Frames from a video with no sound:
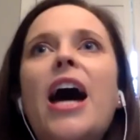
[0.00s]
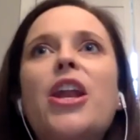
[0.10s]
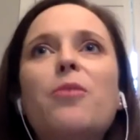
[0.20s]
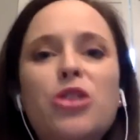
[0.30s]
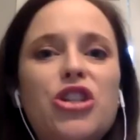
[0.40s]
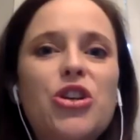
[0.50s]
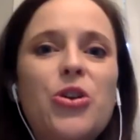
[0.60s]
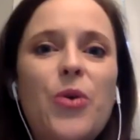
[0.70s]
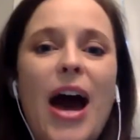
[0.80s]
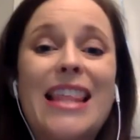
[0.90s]
Number
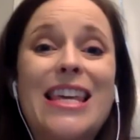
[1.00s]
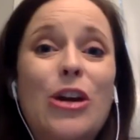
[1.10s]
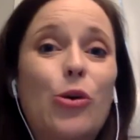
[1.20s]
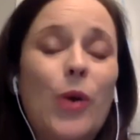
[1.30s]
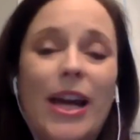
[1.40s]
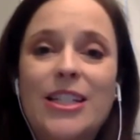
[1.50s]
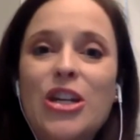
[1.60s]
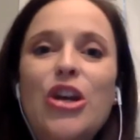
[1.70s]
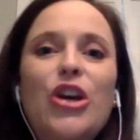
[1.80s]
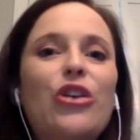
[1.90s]
two, I think grit.
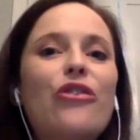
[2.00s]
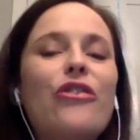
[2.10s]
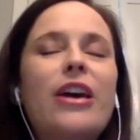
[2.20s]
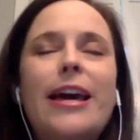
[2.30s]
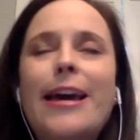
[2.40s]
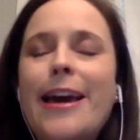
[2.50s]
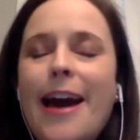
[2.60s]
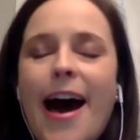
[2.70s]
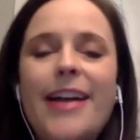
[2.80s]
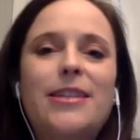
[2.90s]
You've
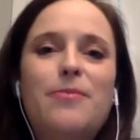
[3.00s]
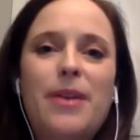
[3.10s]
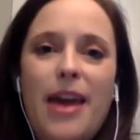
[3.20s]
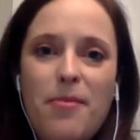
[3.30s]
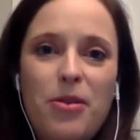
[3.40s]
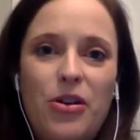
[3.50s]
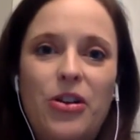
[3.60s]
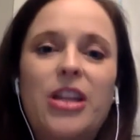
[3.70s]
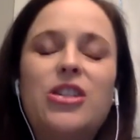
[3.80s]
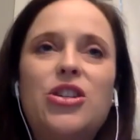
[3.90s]
got to be
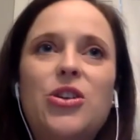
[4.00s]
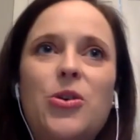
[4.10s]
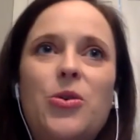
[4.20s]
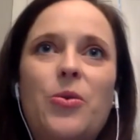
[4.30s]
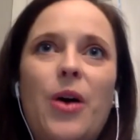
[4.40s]
able to